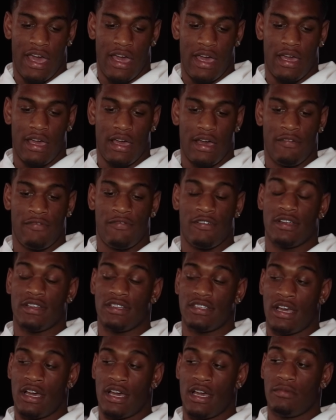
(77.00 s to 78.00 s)
had a
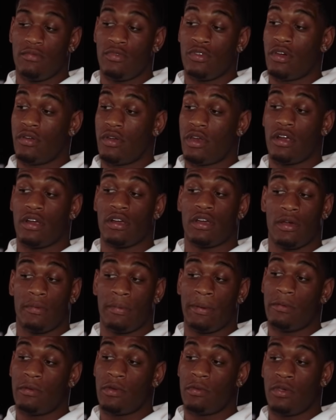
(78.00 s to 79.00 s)
fun time. You know, they're
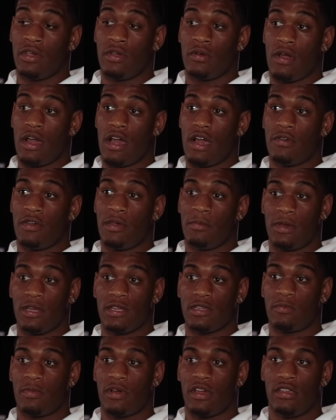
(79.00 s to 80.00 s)
good people to be around, him and
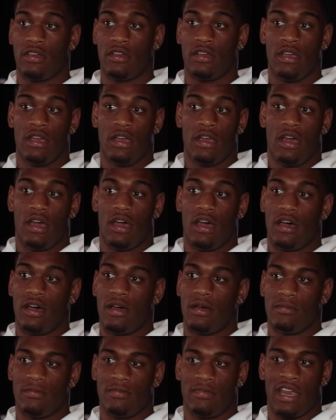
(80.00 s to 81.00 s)
his brother.
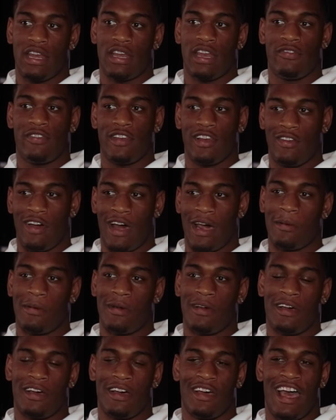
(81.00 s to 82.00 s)
They definitely know how
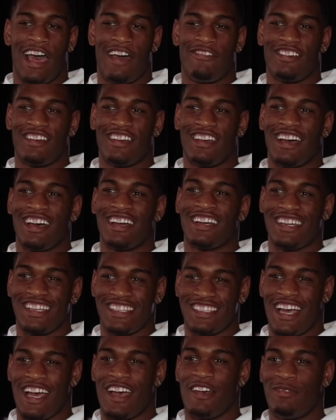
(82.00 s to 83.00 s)
to have a
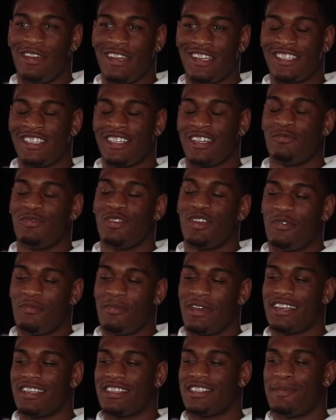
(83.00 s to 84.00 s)
good time in the gym, you know,
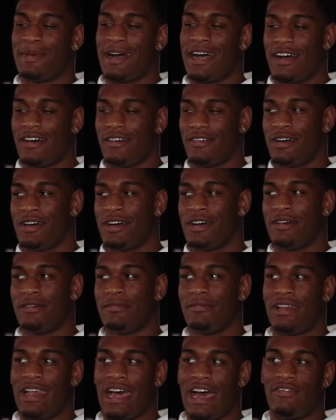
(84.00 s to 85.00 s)
make us
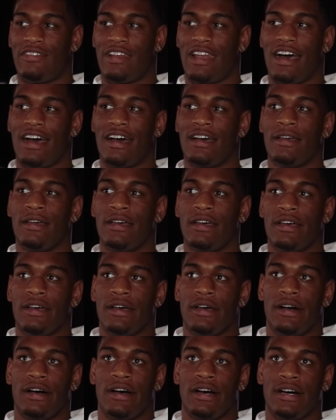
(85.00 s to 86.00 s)
smile, laugh a lot.
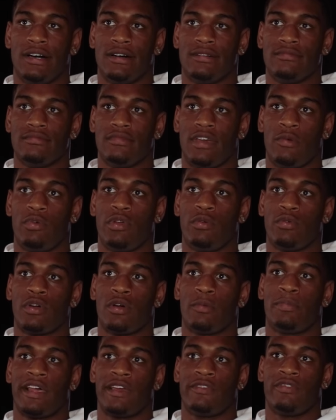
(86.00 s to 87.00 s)
And we
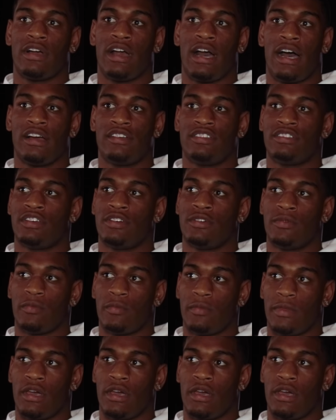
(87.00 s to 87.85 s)
real playful guys, so